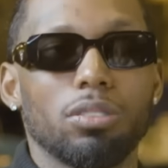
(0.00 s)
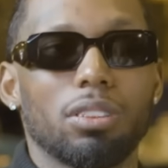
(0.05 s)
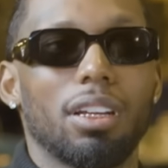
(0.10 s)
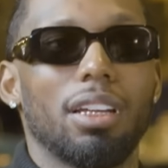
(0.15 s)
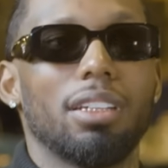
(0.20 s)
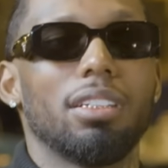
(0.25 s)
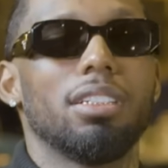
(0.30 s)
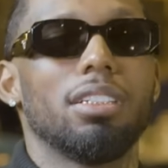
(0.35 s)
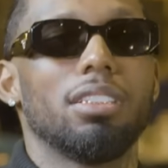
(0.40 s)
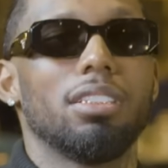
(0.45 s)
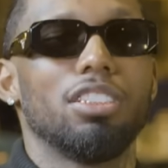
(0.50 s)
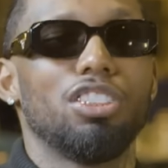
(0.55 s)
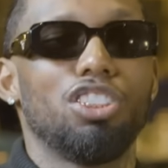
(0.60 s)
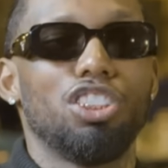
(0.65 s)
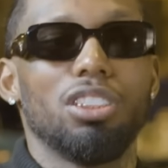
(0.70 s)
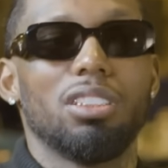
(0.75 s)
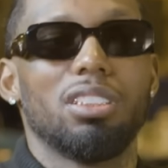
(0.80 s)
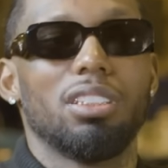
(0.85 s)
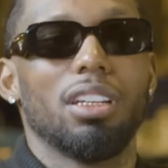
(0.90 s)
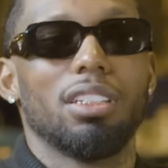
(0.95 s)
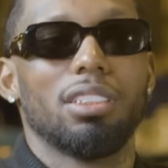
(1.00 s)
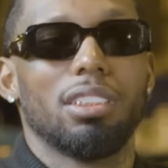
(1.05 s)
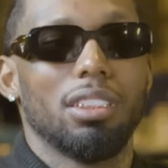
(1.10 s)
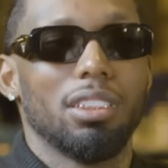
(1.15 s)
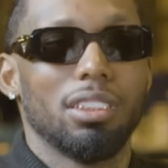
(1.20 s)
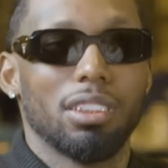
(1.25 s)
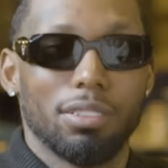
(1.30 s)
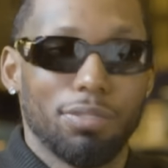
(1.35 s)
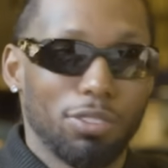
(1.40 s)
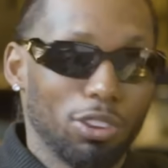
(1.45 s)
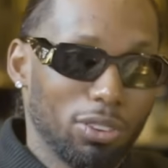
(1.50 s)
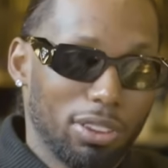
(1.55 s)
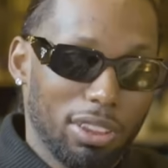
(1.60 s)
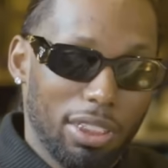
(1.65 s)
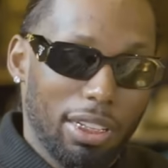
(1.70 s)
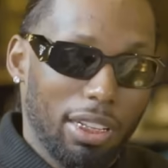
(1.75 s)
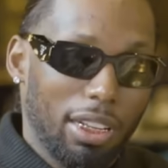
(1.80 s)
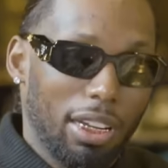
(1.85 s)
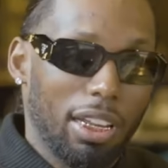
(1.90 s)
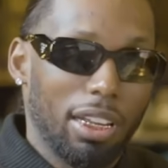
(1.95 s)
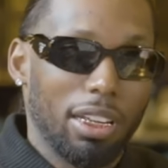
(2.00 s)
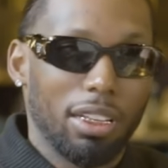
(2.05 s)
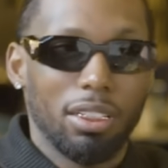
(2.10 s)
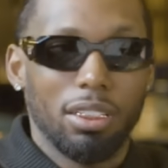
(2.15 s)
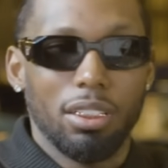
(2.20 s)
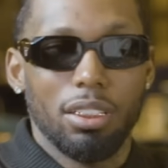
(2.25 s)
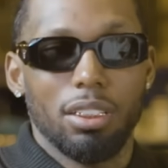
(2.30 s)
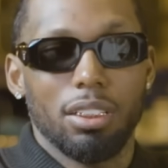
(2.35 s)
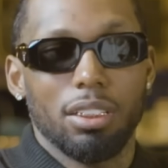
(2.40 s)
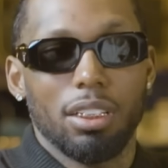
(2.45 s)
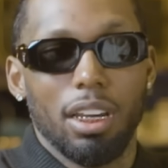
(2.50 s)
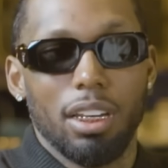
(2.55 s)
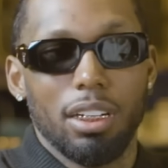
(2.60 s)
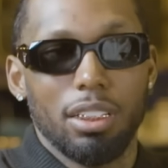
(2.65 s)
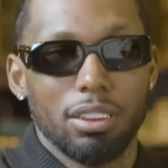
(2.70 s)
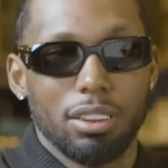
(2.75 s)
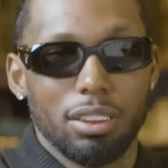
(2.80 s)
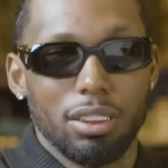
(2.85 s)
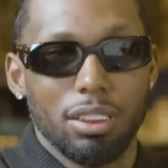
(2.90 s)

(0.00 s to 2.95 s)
was like the GCSEs of your thing, like getting into